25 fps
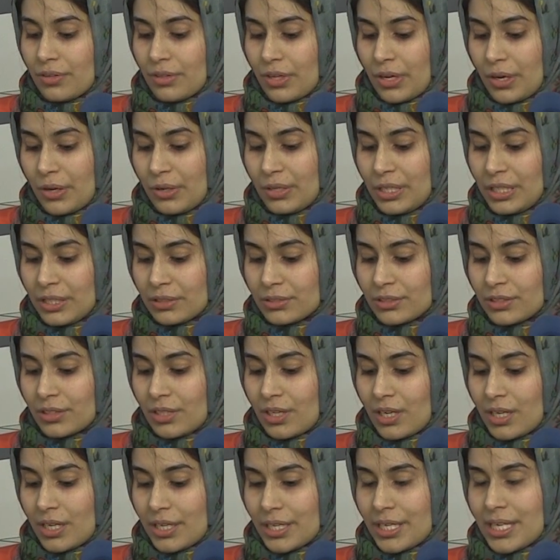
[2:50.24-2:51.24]
the Holy
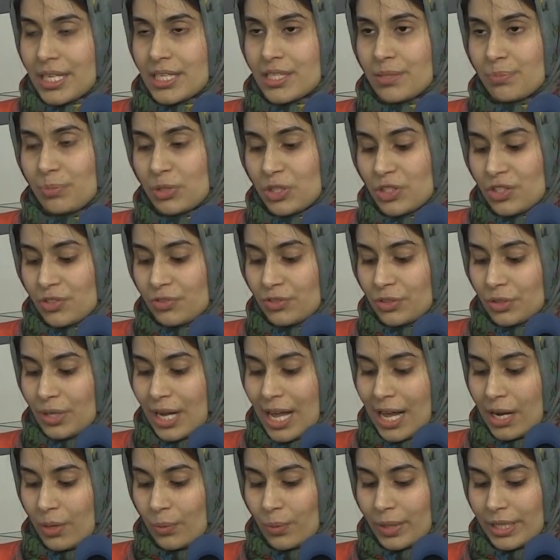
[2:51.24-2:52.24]
Quran is beautiful
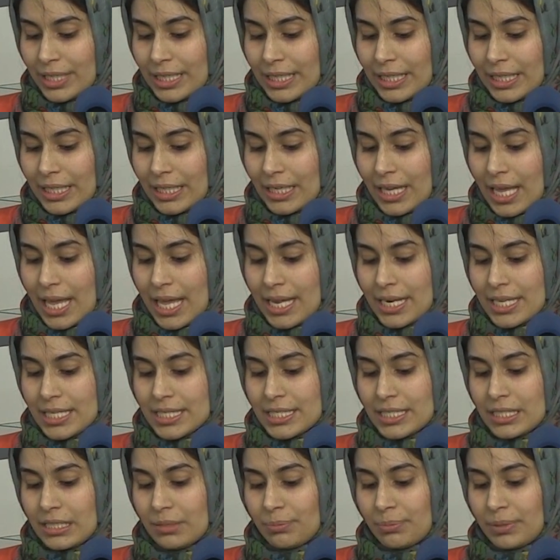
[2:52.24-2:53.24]
outwardly and
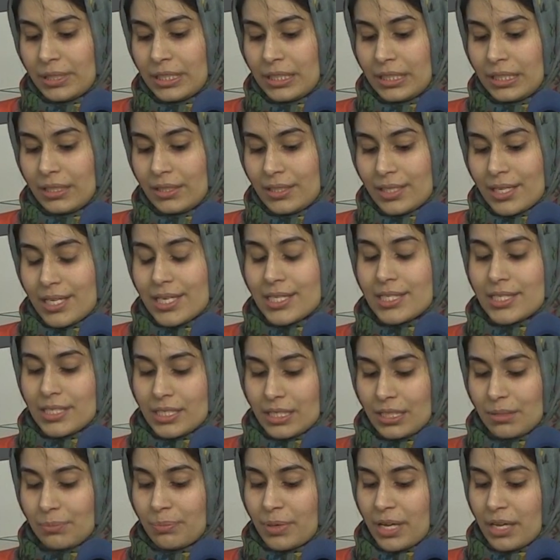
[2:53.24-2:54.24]
is
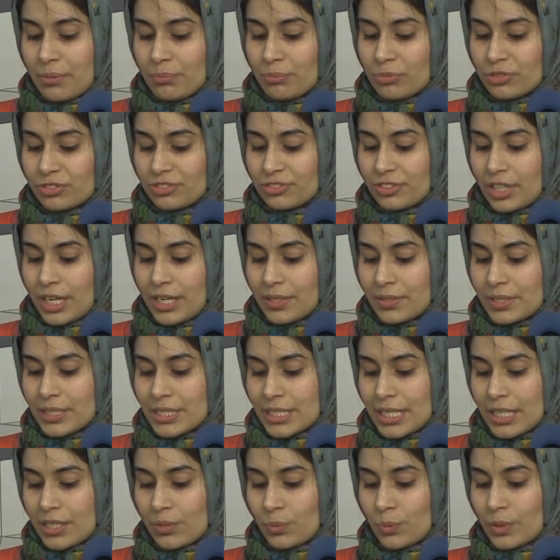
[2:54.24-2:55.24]
deep and profound
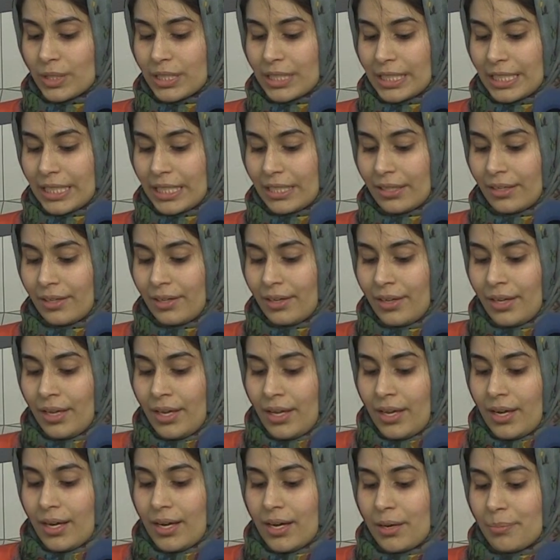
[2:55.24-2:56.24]
inwardly.
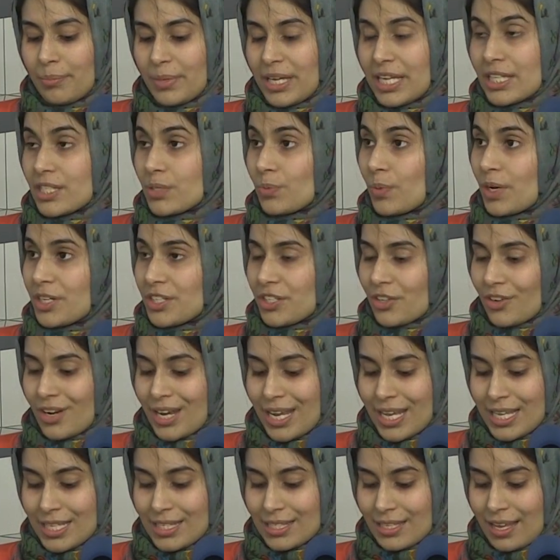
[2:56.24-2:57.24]
Its wonder
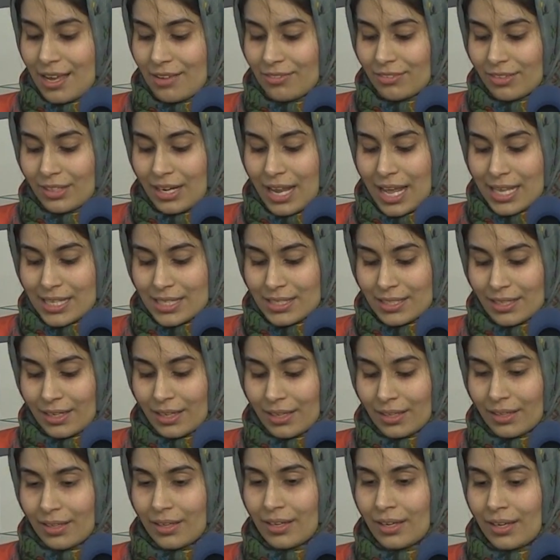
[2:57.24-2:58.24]
is
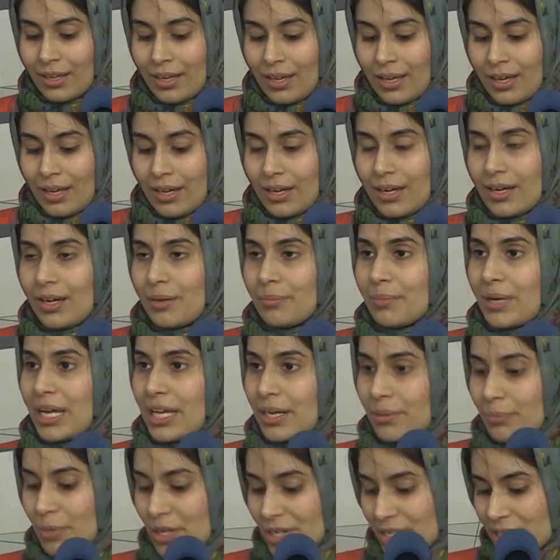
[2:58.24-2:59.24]
everlasting.
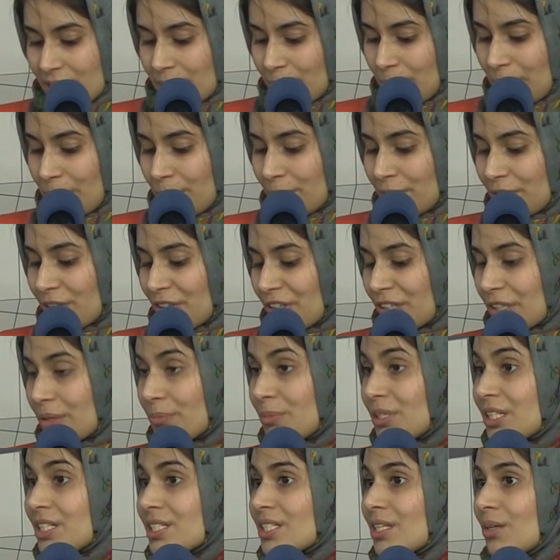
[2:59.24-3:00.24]
And amongst the people in our
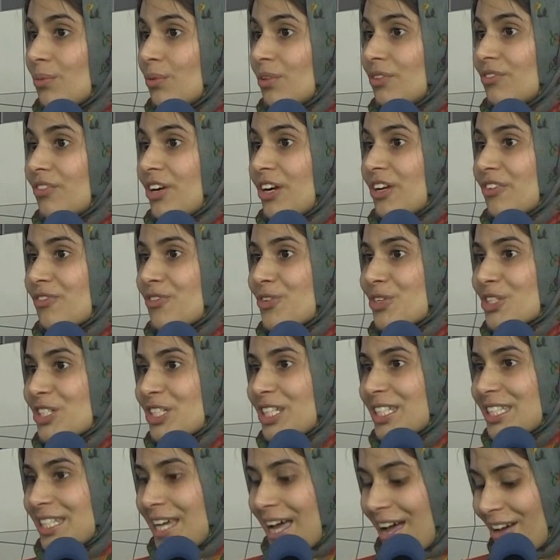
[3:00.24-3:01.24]
community, we're very
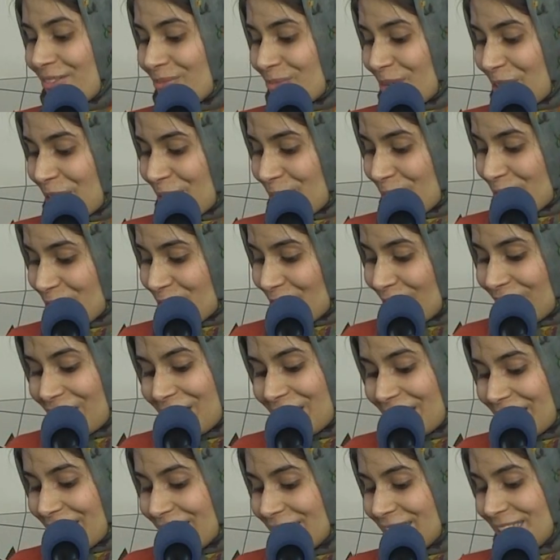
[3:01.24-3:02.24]
fortunate to have Maryam
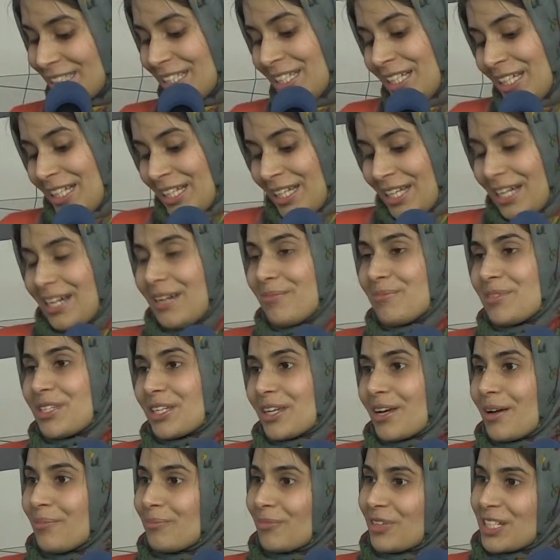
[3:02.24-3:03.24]
Asaria
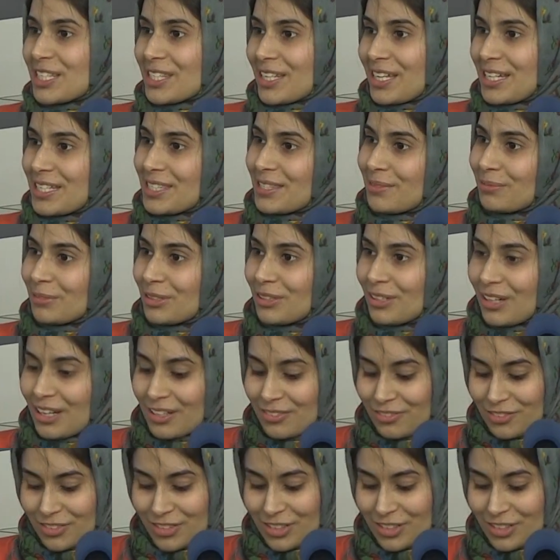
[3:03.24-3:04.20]
to come recite some Quran